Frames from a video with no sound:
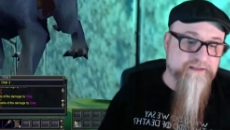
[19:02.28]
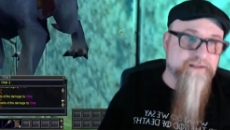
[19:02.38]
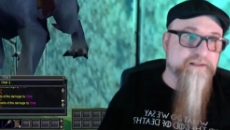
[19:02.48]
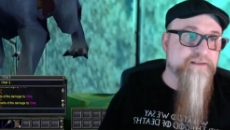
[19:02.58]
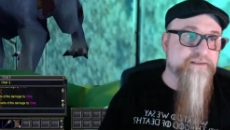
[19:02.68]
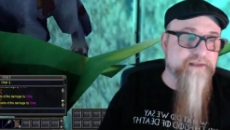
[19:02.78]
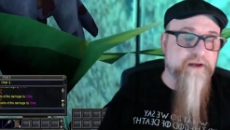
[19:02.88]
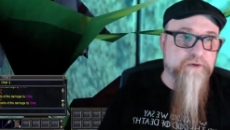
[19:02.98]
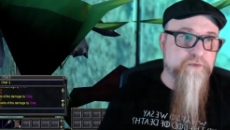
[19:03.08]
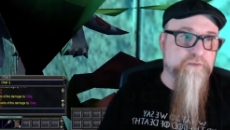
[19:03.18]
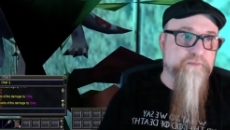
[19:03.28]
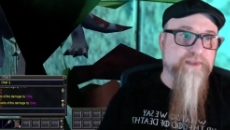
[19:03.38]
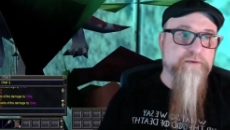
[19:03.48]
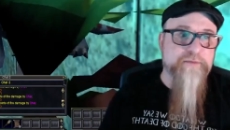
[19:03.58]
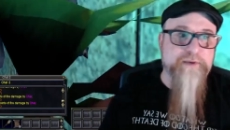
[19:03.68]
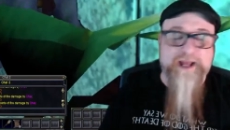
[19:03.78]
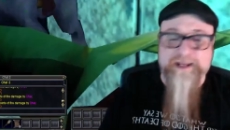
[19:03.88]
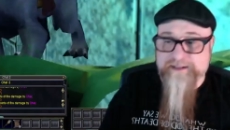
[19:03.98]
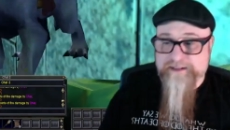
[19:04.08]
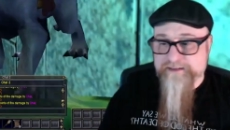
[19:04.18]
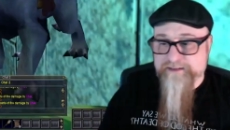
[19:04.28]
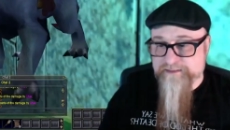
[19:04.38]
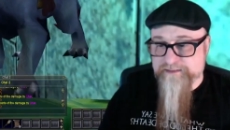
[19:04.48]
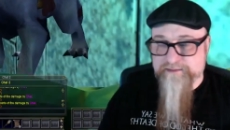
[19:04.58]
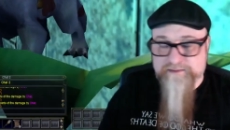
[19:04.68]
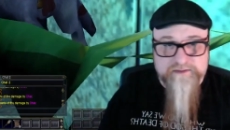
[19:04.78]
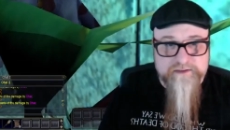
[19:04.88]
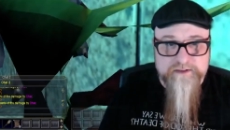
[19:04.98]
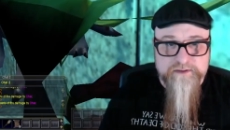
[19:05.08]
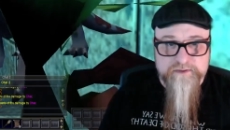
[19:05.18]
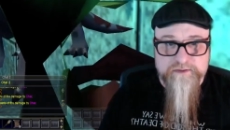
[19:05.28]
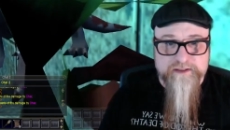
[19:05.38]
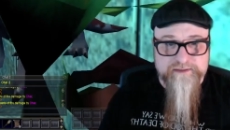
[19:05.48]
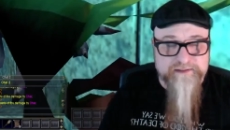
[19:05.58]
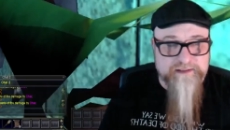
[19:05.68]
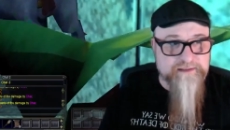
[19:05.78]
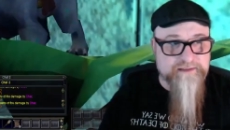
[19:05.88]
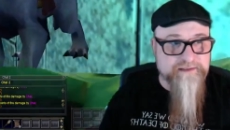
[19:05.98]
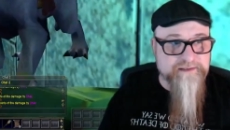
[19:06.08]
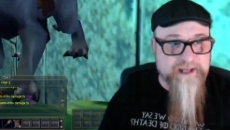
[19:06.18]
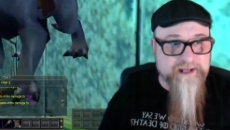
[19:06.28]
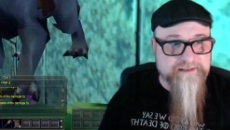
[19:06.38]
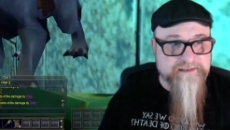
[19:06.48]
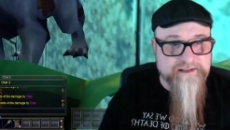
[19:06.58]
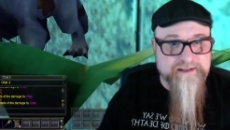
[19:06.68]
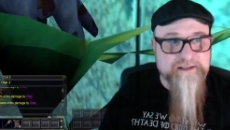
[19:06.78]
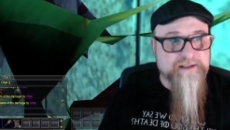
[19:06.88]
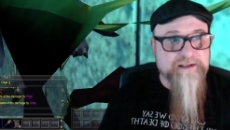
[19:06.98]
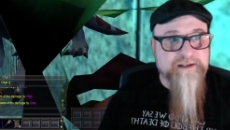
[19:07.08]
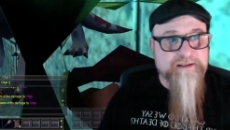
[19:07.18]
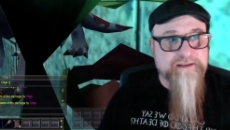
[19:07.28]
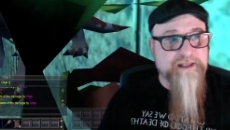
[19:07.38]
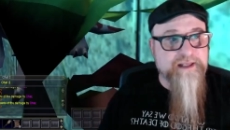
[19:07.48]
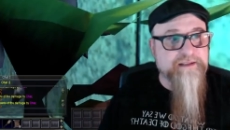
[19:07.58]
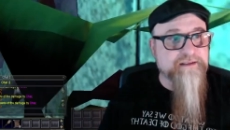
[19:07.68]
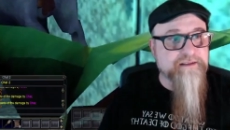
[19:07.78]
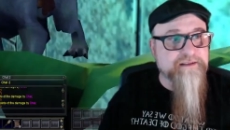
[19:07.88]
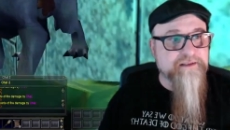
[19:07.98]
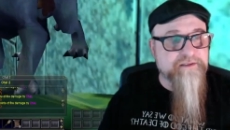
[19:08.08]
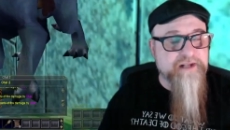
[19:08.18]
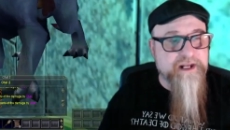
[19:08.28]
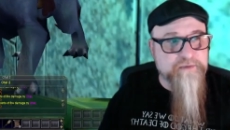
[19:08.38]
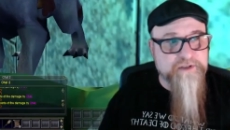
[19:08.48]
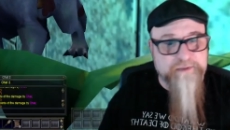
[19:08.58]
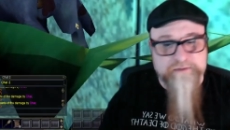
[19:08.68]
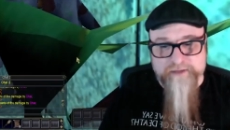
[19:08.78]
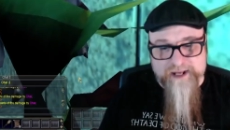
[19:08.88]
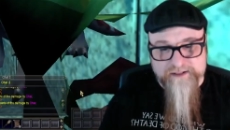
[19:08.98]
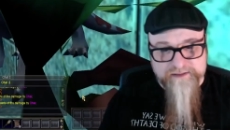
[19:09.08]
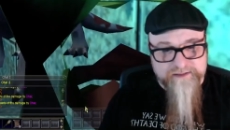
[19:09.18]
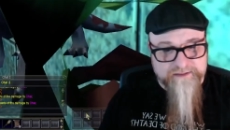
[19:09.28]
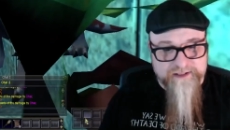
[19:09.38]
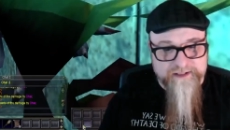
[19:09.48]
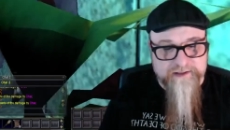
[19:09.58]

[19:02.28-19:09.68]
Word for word: So when I use assist next, then their name should be flashing like